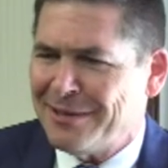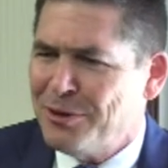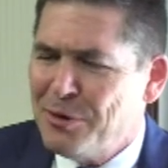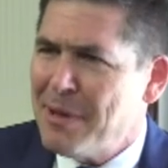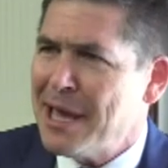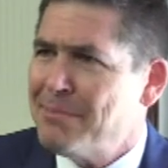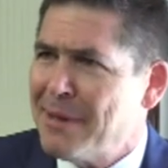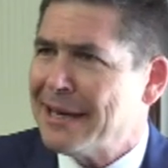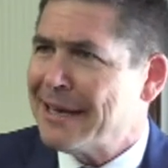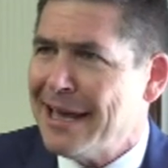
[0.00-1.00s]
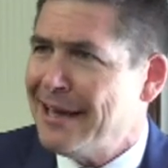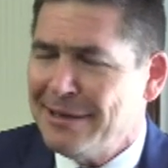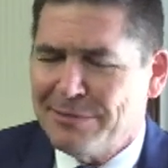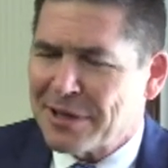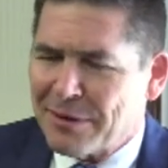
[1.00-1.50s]
You made my day."
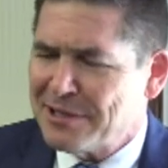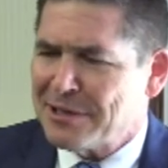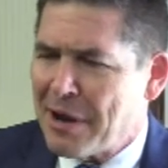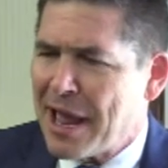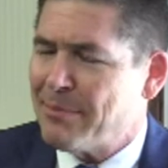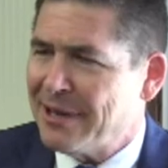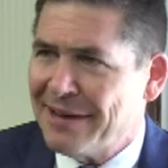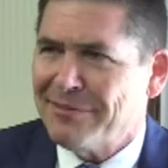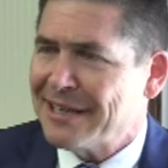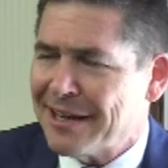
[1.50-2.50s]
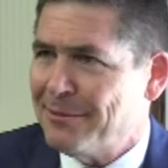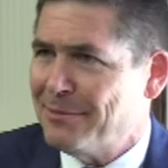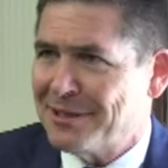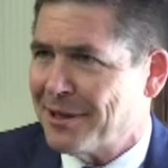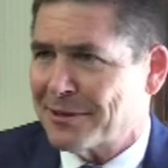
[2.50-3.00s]
He was always so happy every time
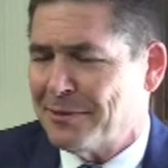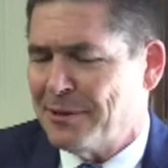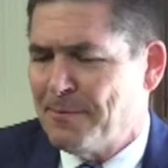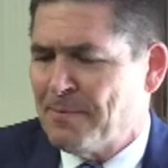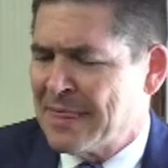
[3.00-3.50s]
you talked to him.